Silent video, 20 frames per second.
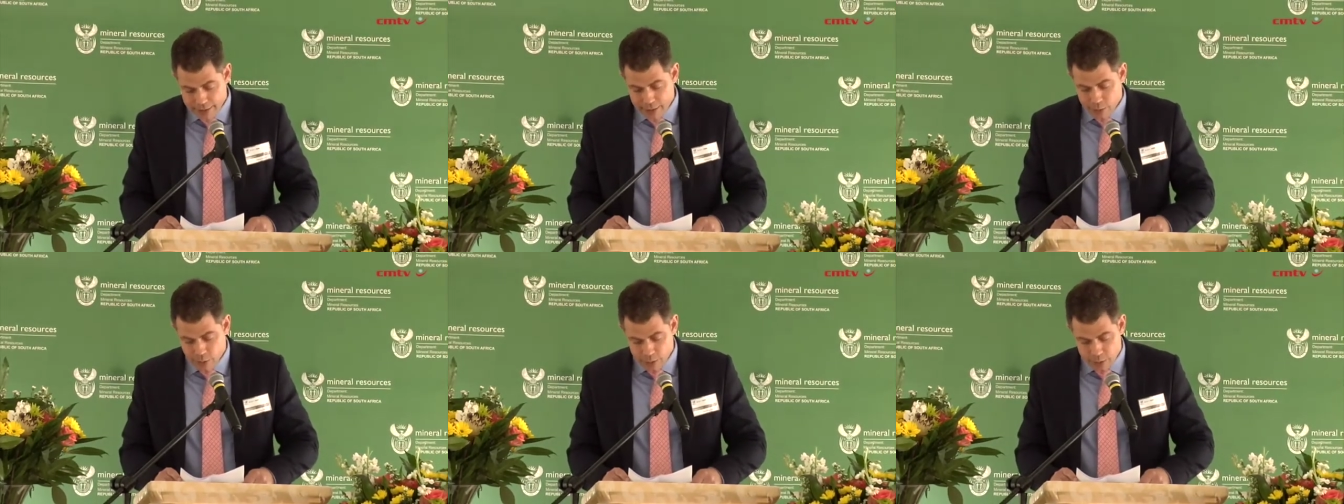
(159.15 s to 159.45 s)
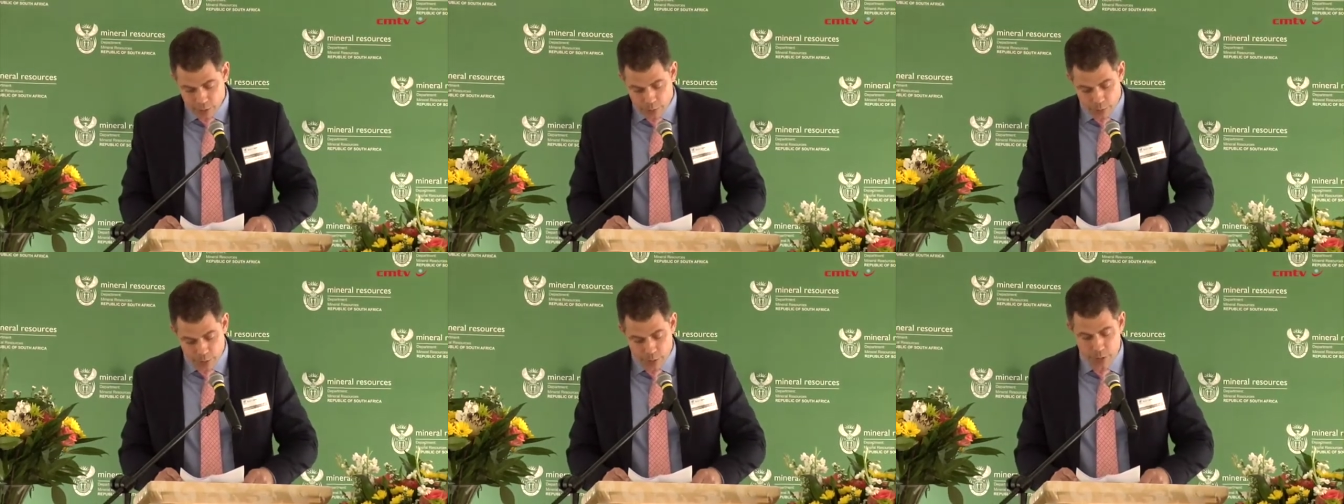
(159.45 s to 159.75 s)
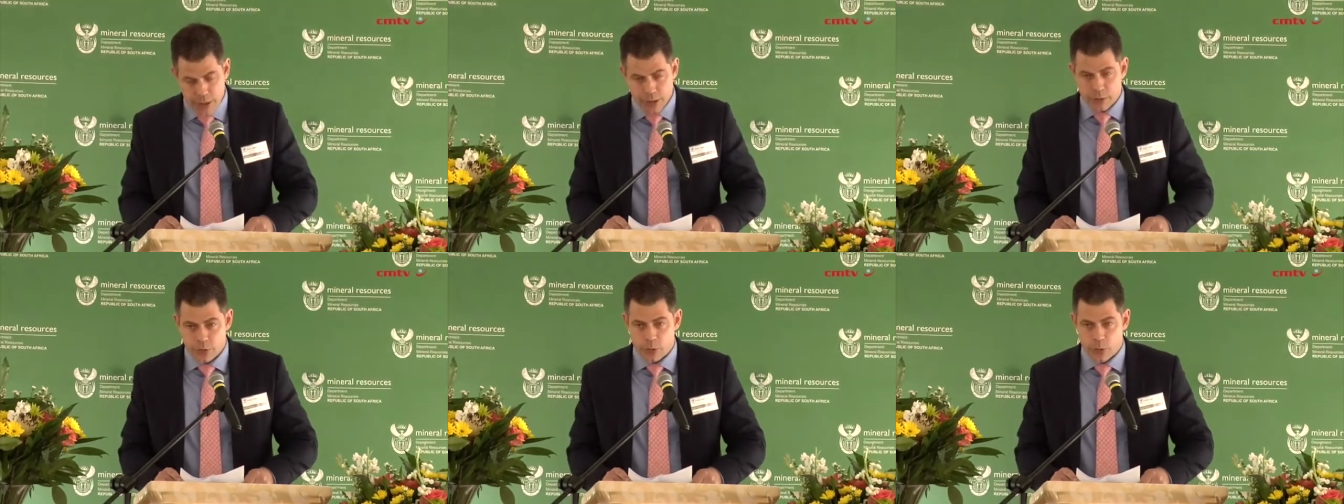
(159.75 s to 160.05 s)
than what the
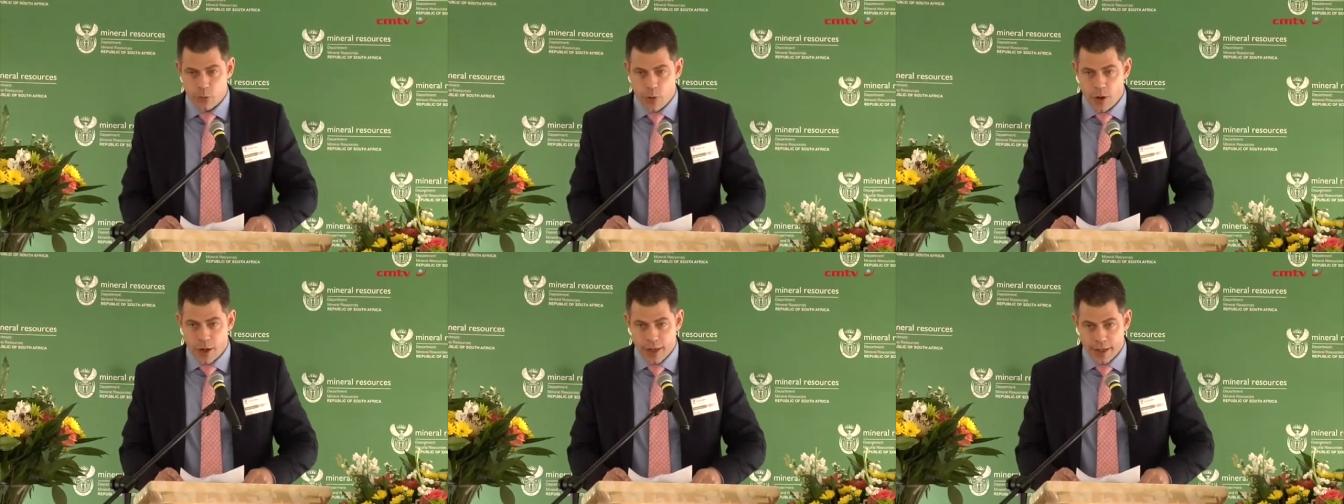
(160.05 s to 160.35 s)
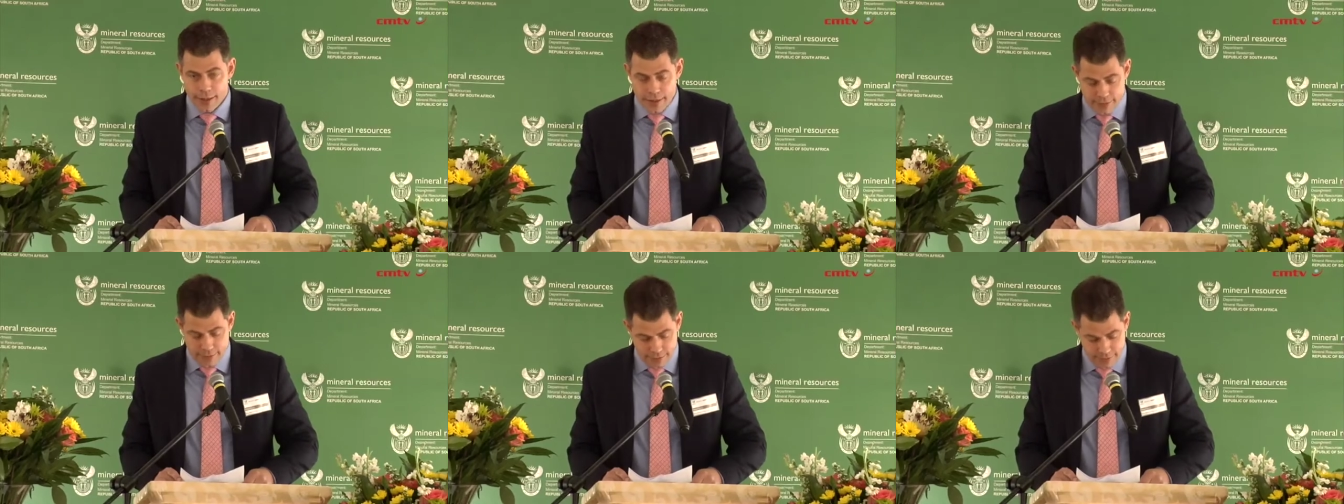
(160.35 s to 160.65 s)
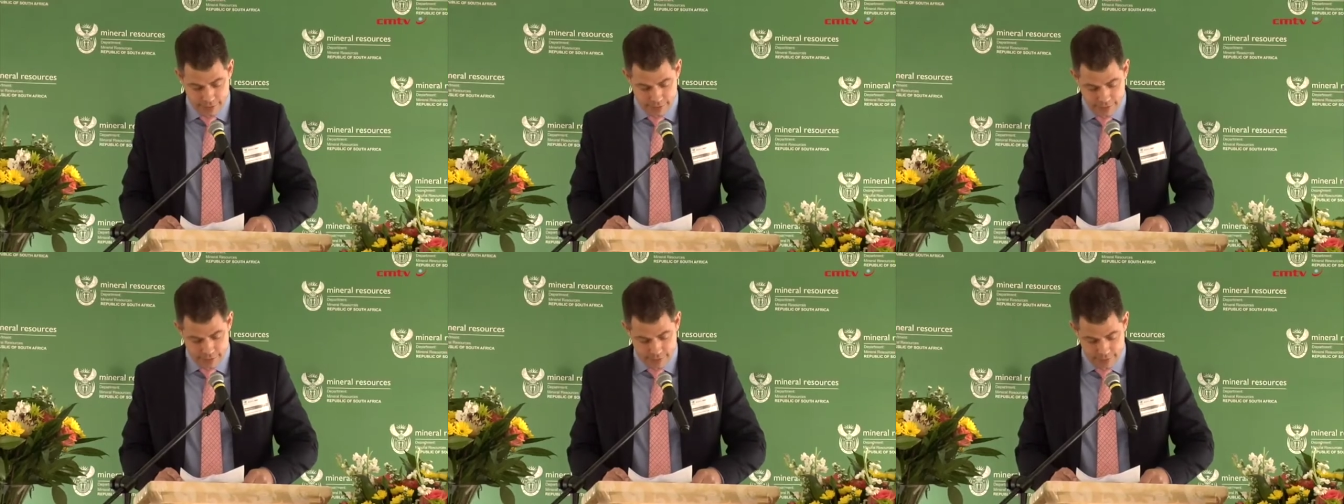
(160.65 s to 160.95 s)
project required.
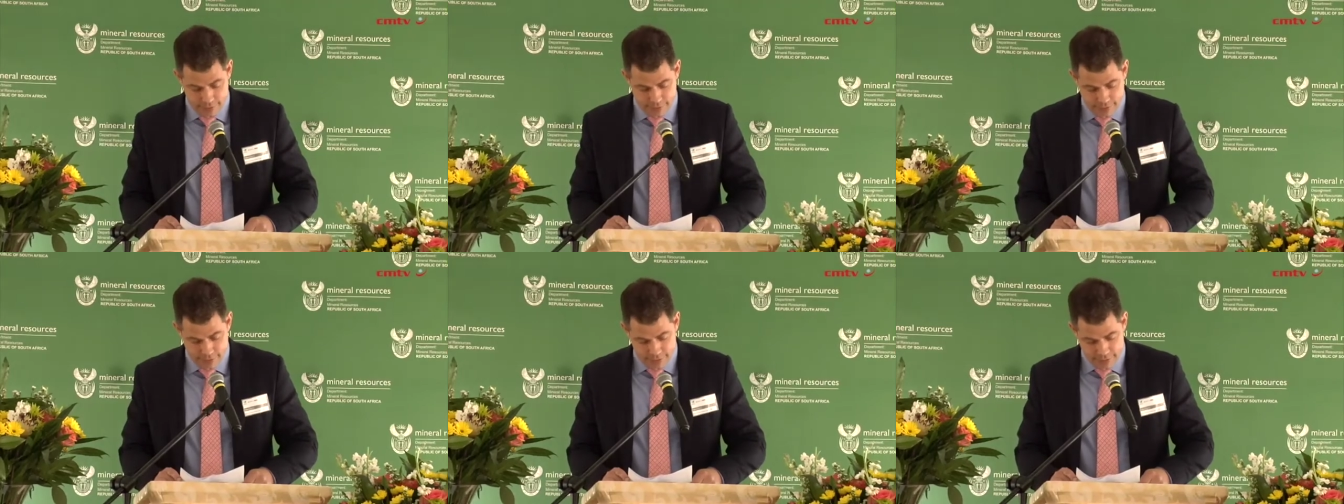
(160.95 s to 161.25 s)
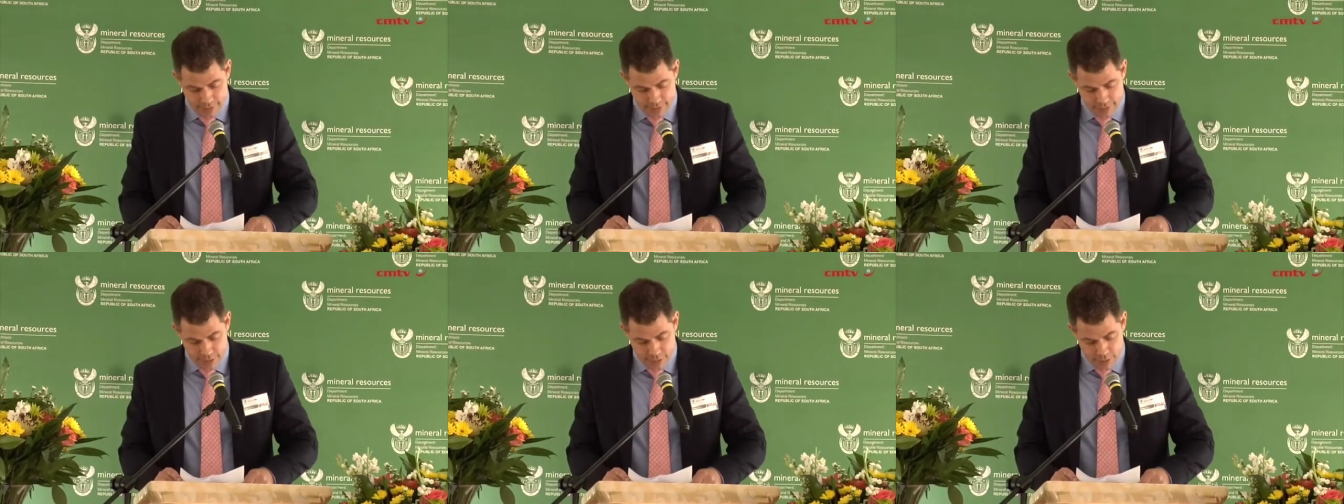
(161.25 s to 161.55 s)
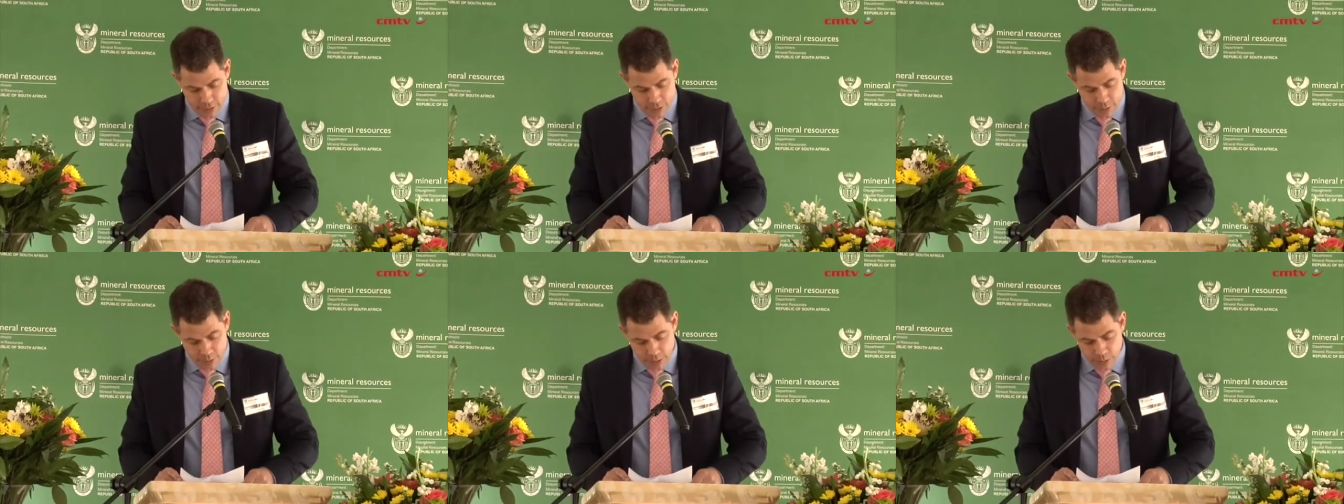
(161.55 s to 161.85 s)

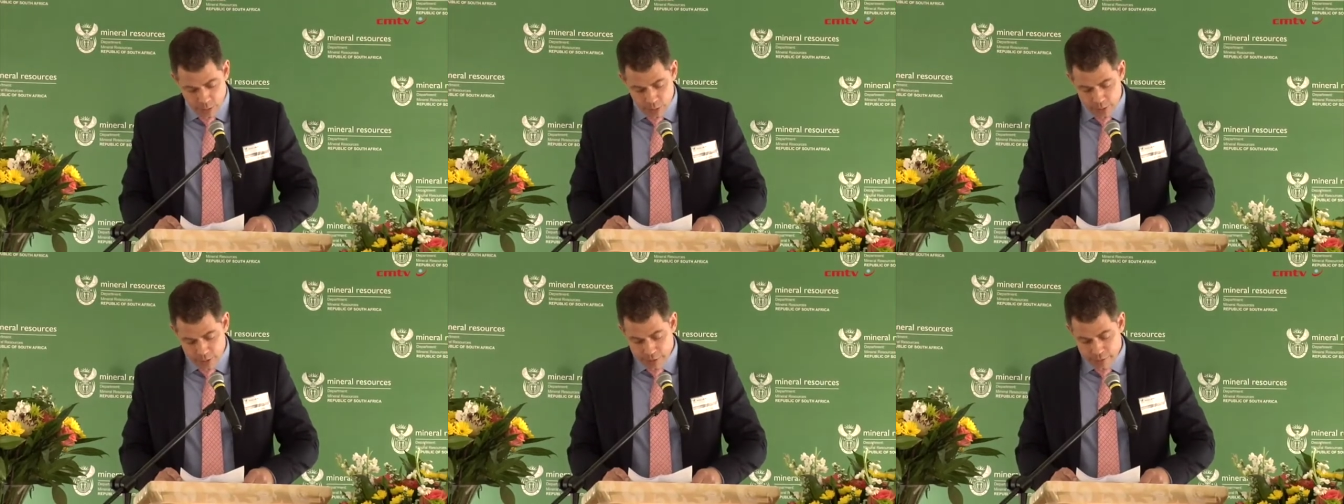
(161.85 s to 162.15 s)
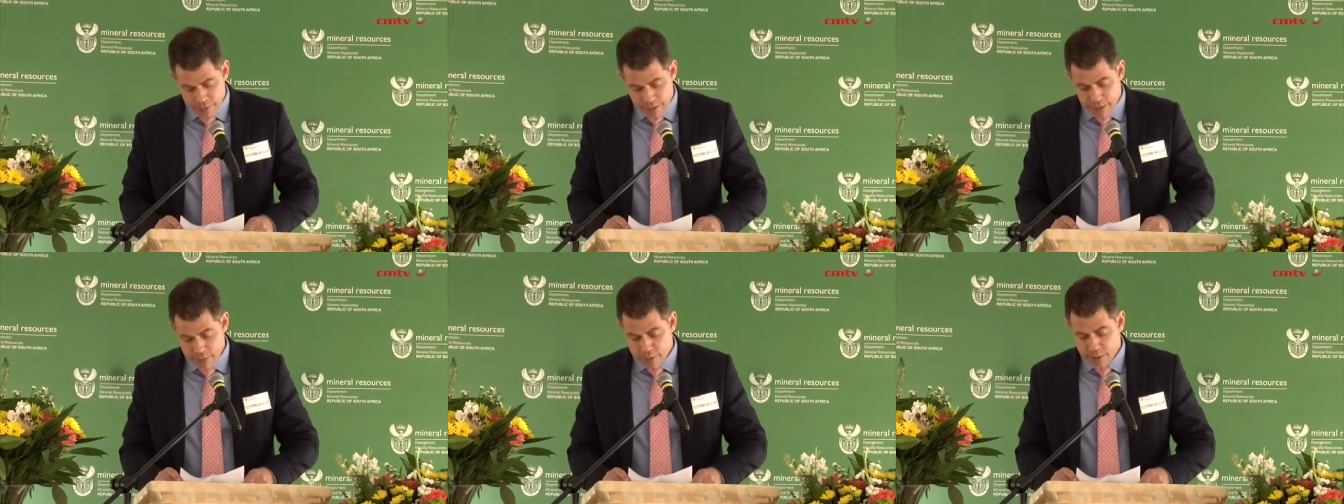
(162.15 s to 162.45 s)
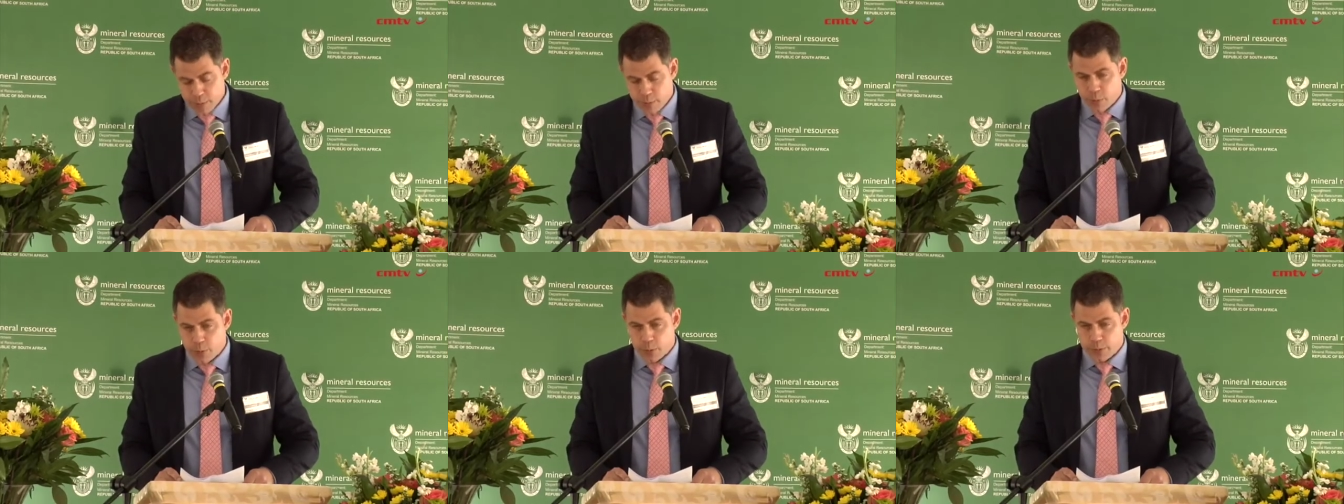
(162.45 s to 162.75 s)
We also found
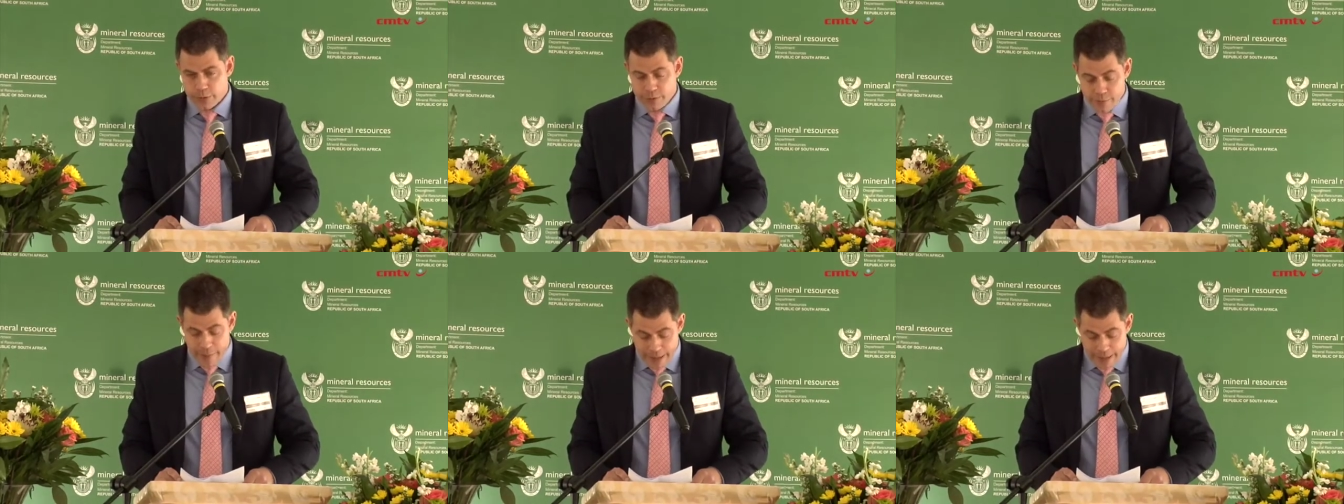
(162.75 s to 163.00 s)
supportive